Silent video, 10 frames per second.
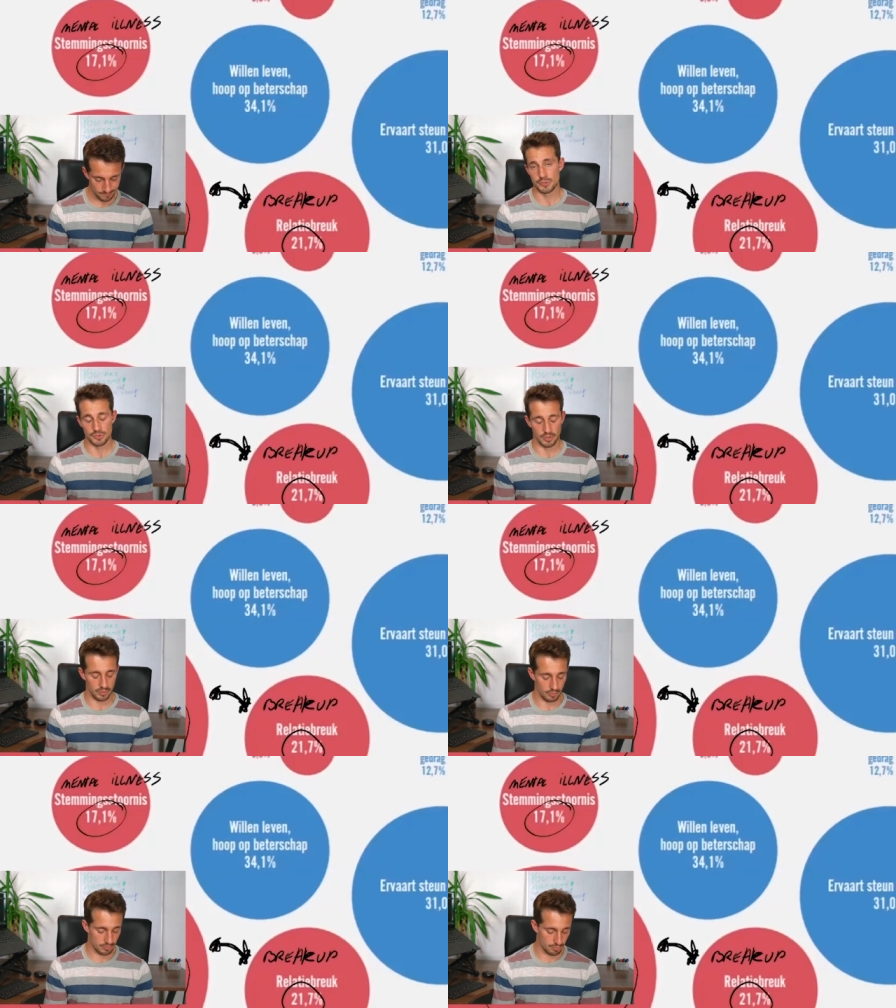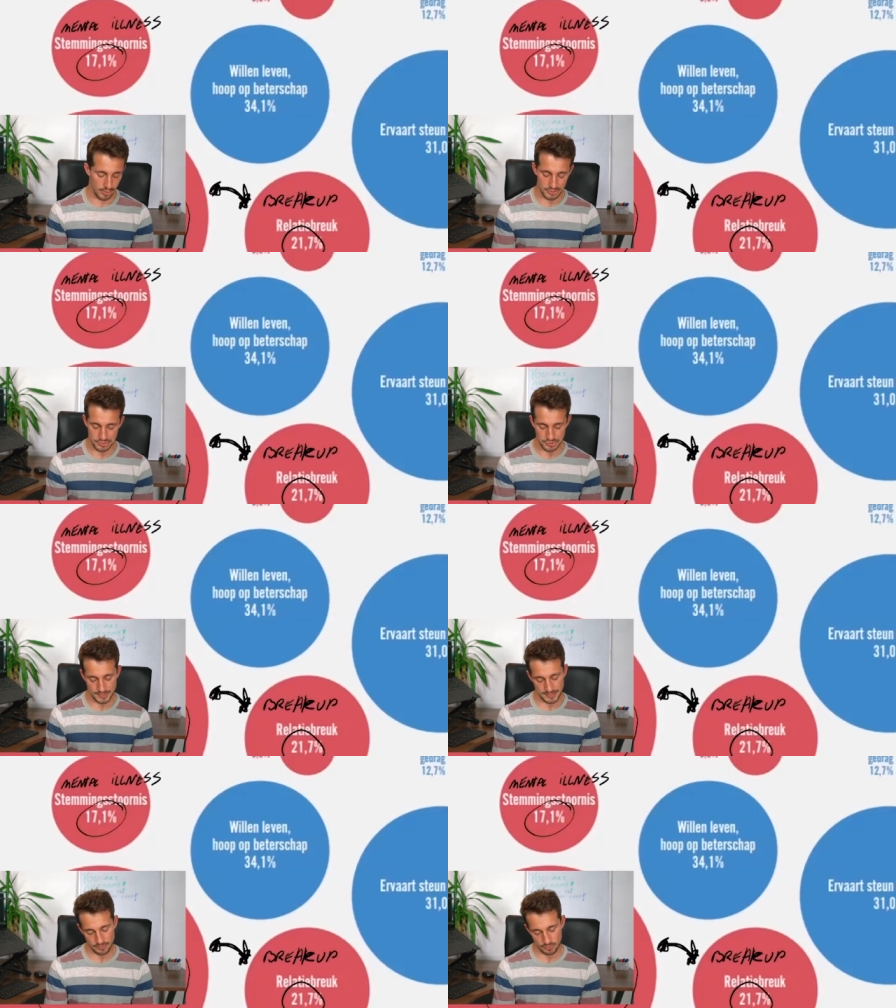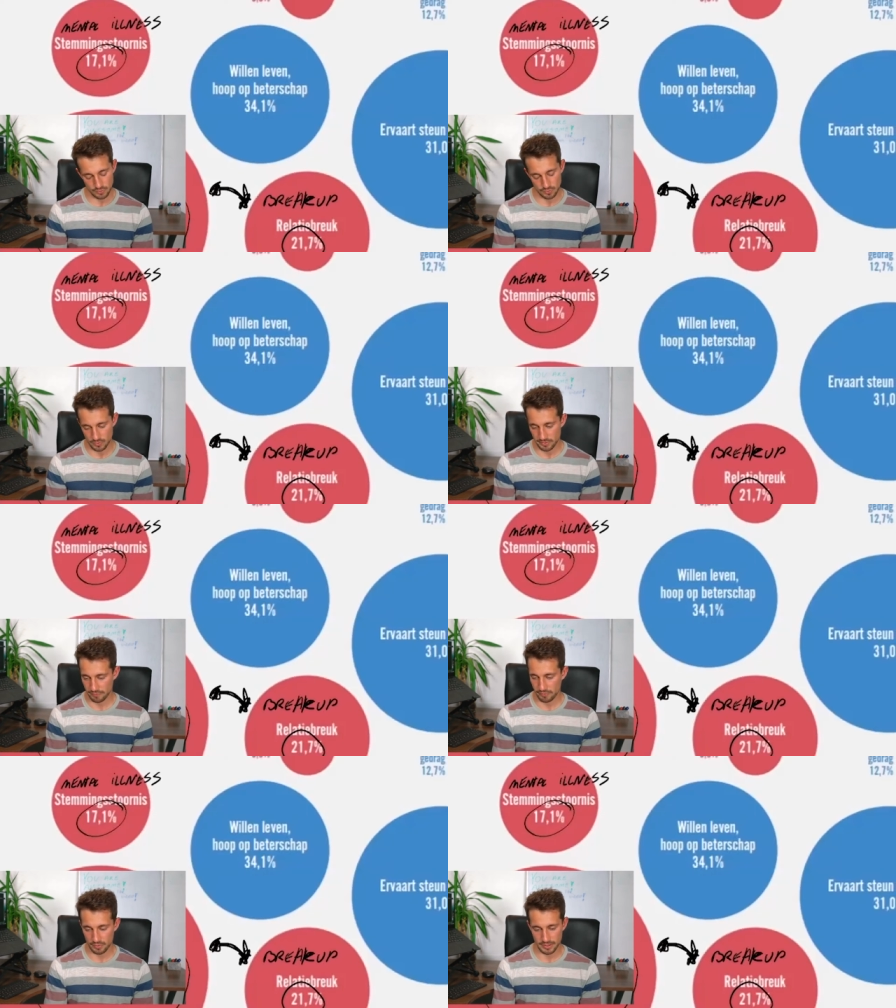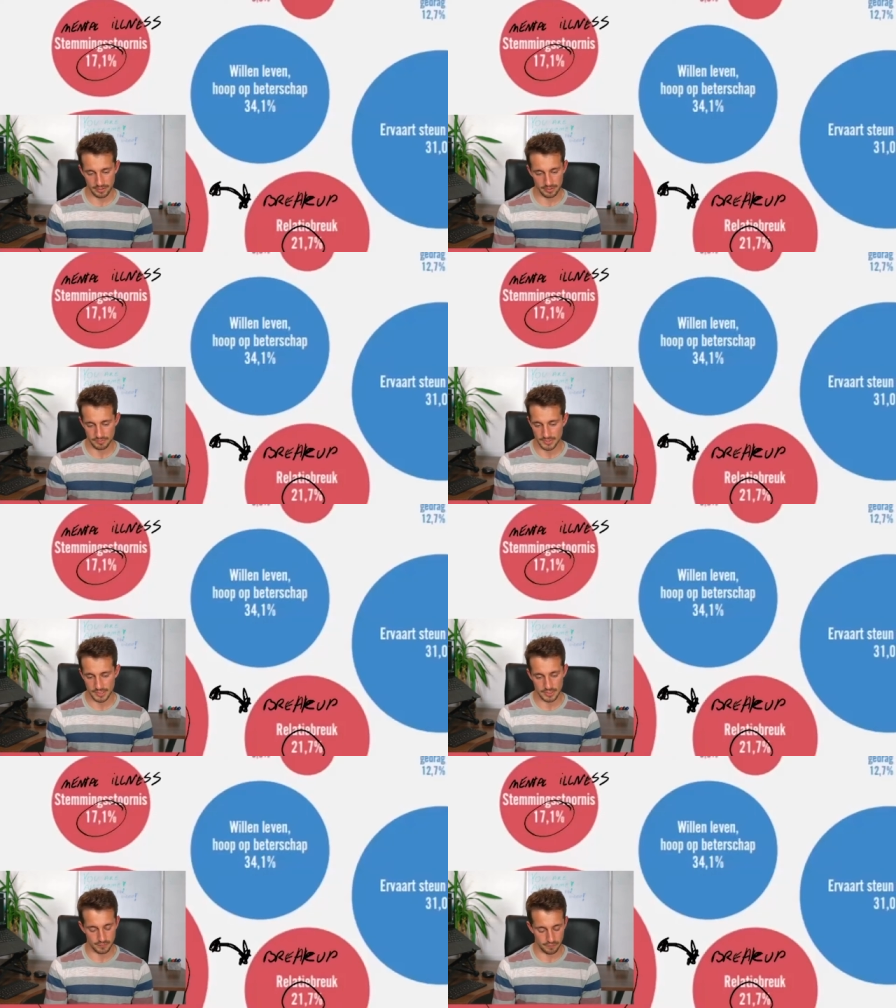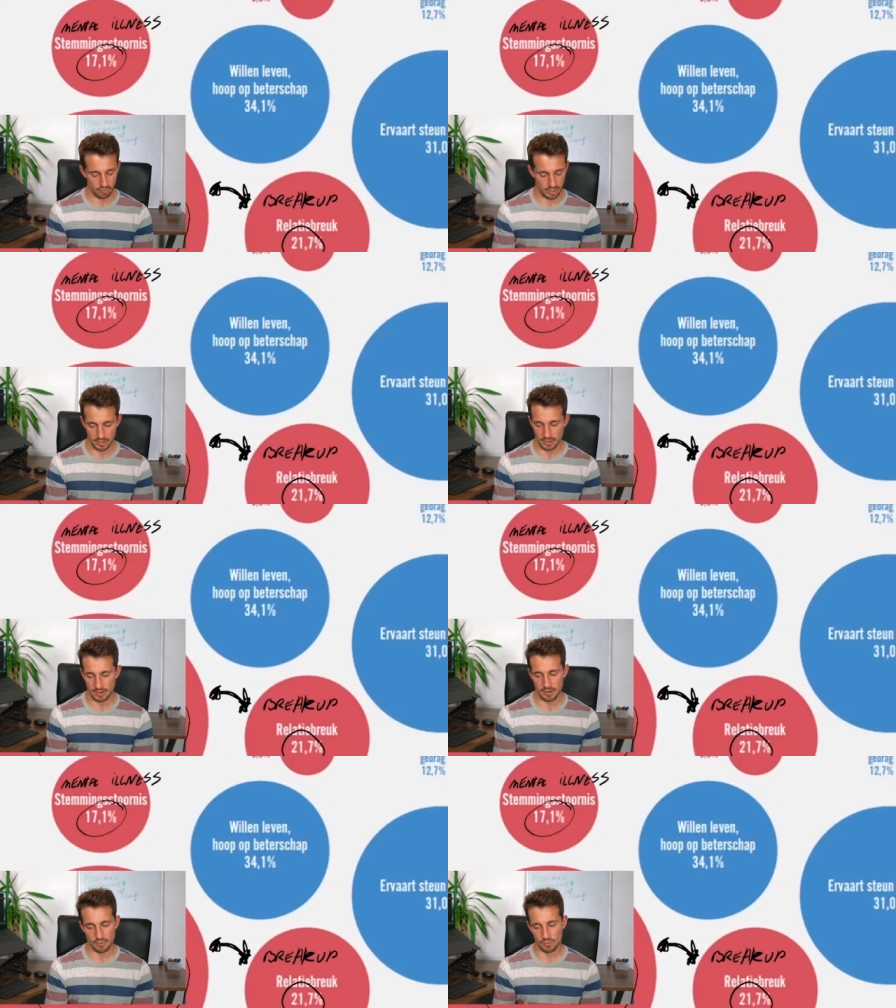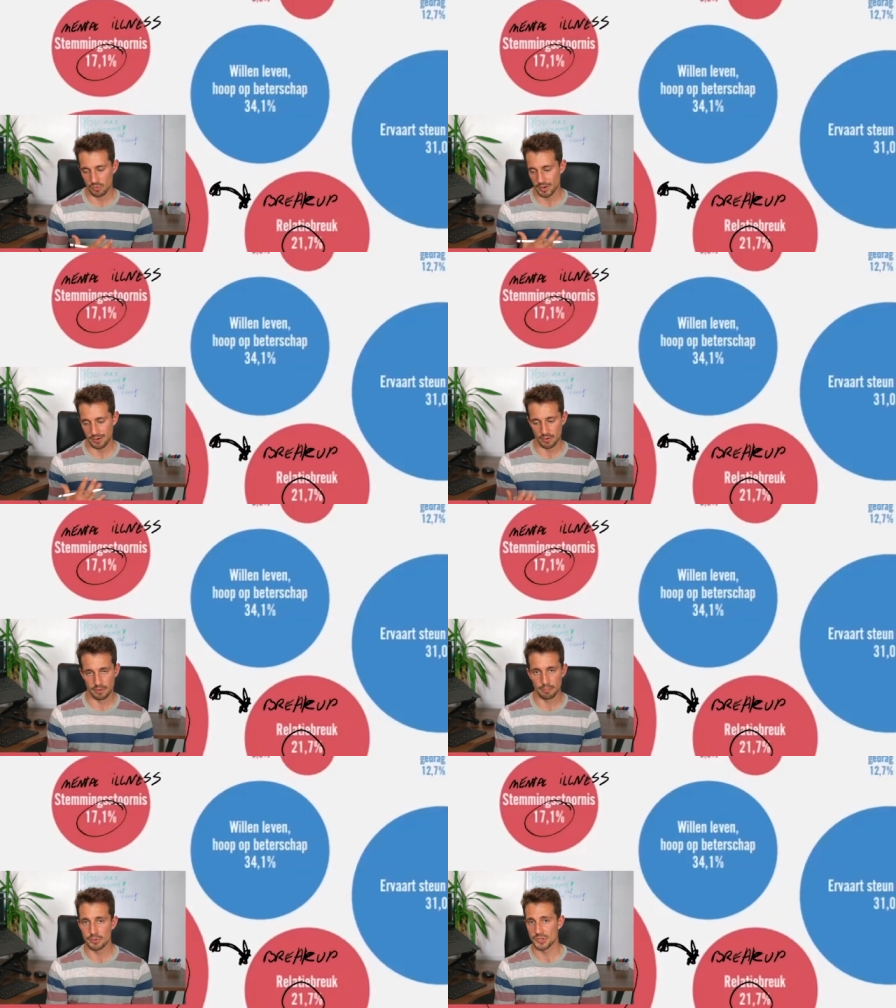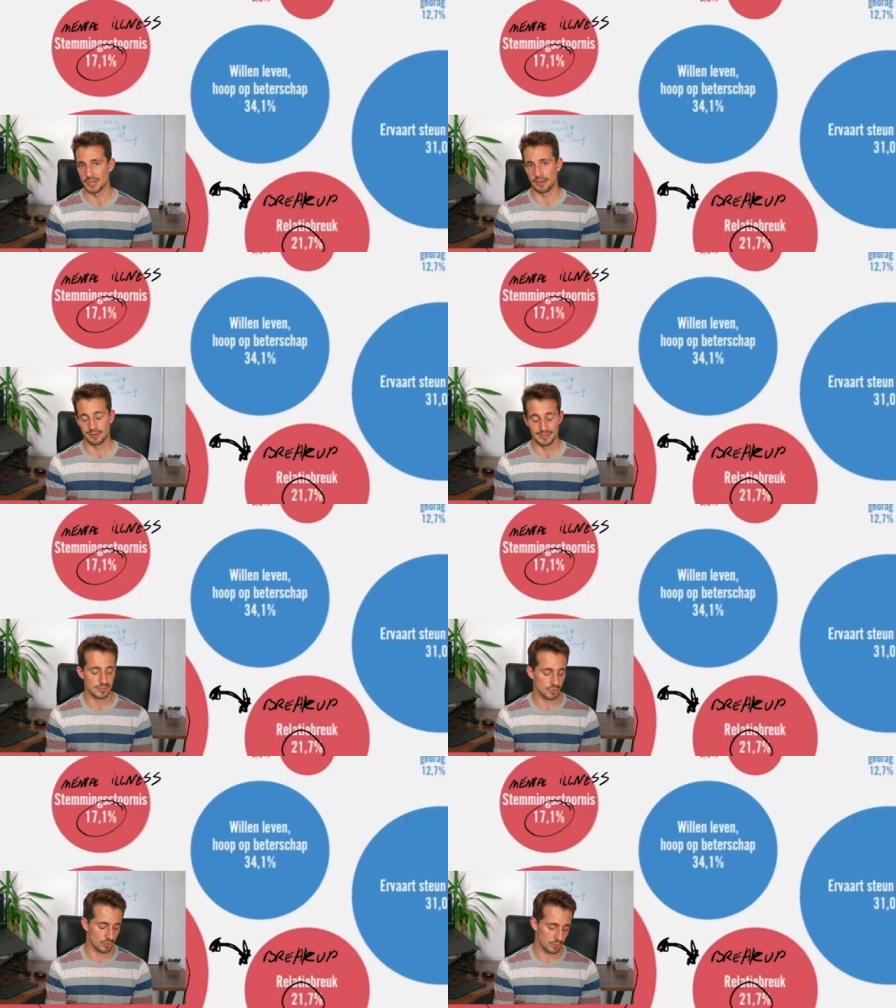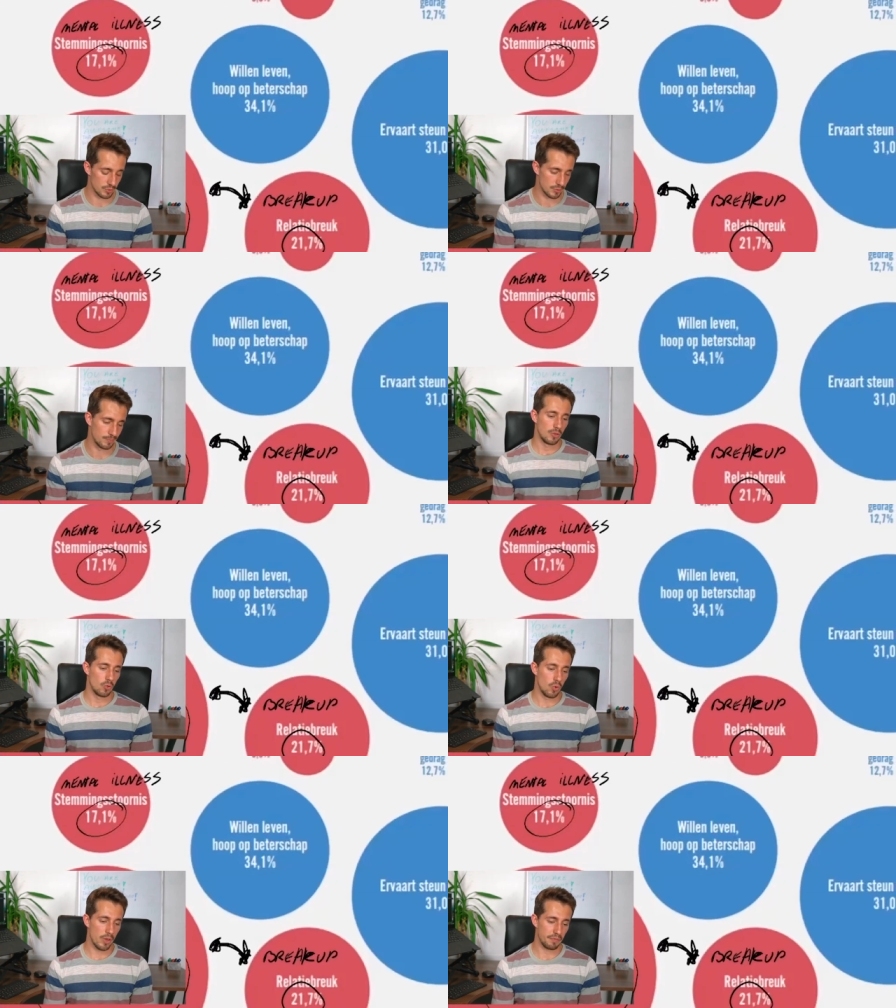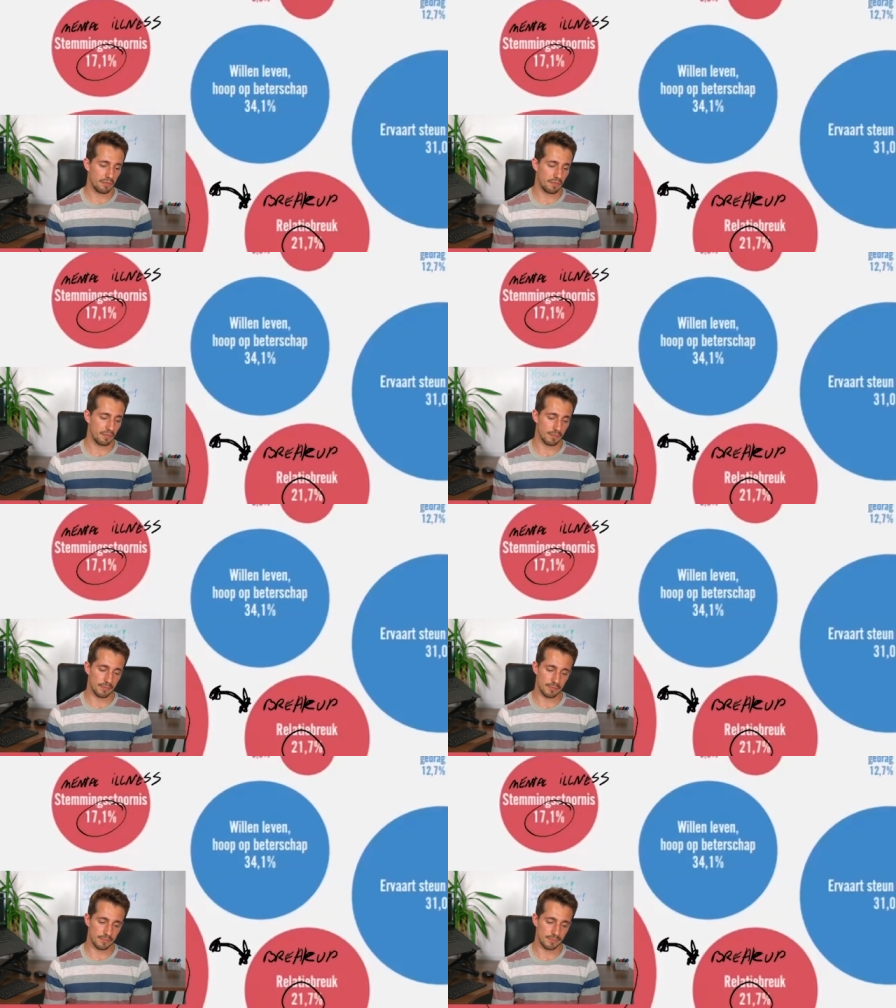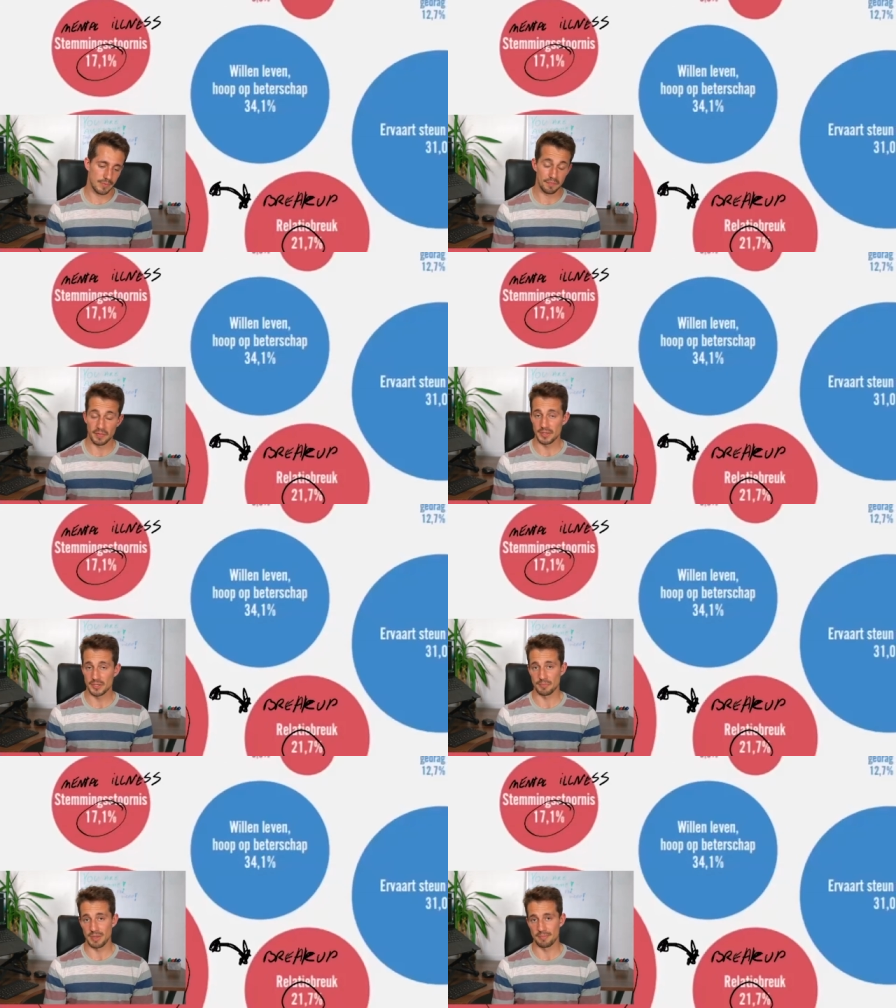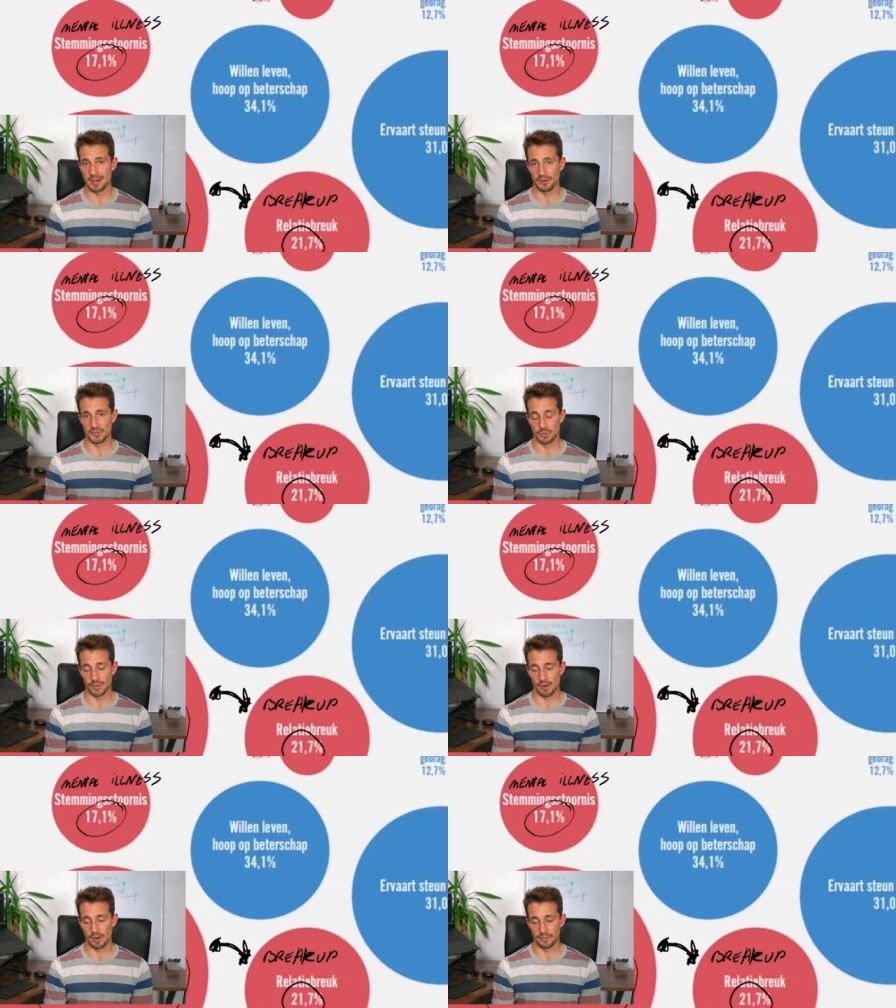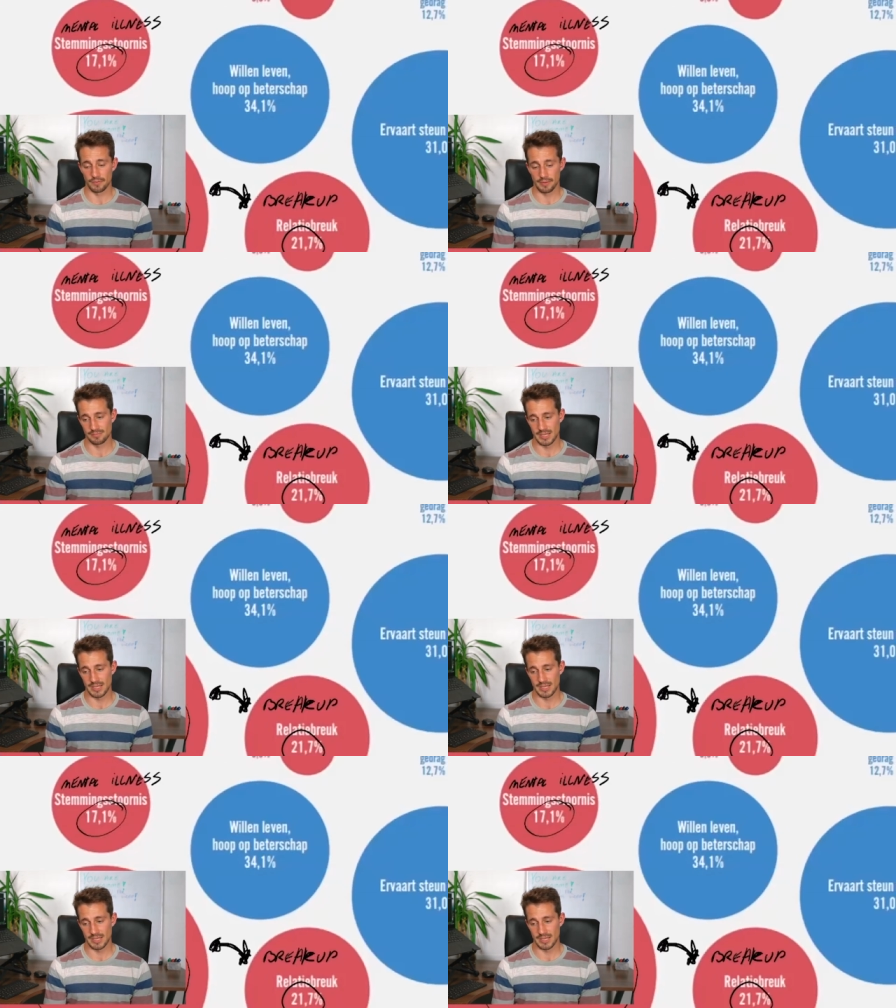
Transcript: You're struggling with depression, or if you're like schizophrenia or any other personality disorder, you have definitely some imbalance going on.